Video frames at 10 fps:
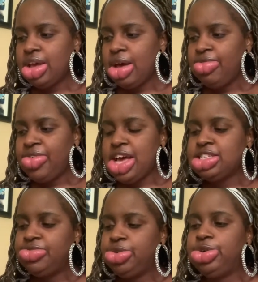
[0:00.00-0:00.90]

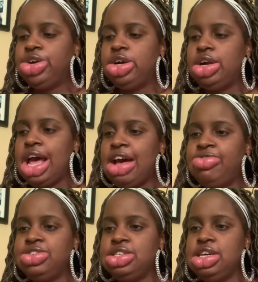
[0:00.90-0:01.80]
fast forward,
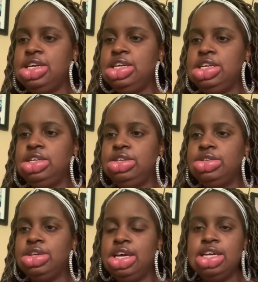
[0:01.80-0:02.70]
I've seen
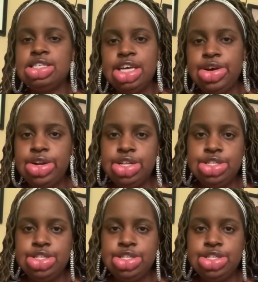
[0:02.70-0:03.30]
the ENT couldn't do